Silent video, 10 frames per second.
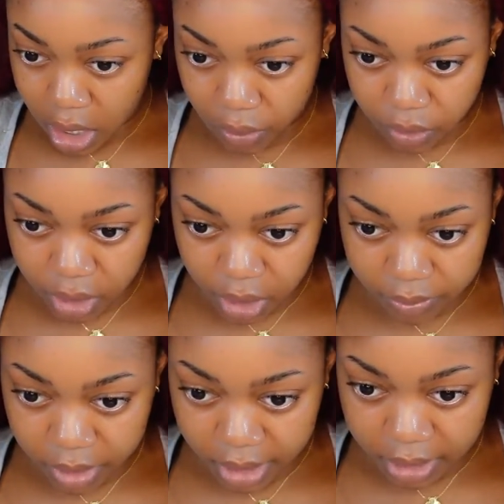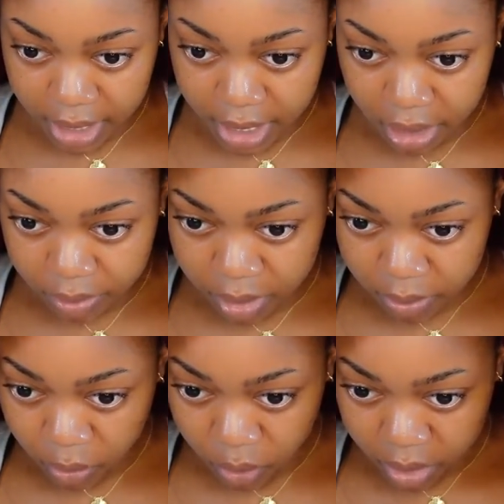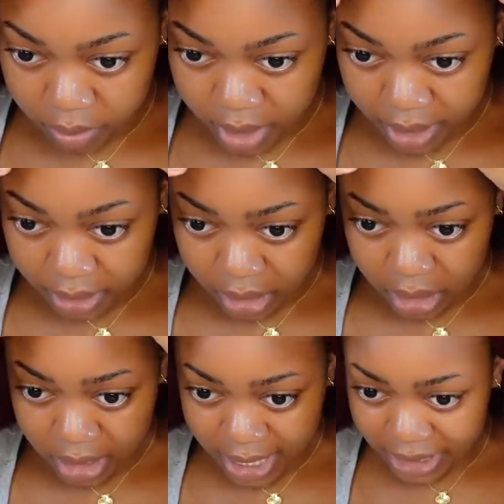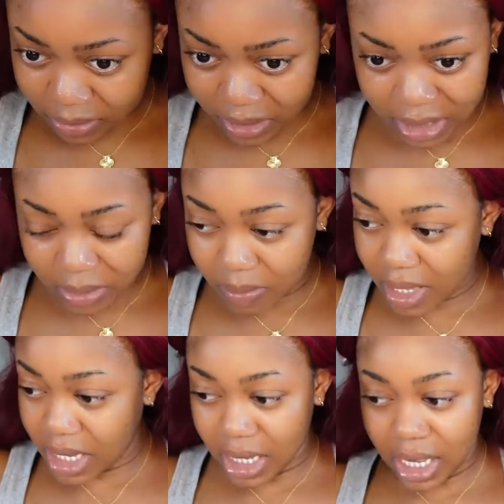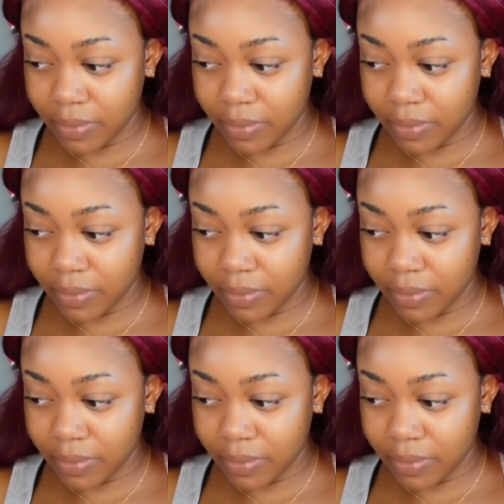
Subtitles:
I wish I could pluck the hair a bit more, but like I said, the knots was a little big.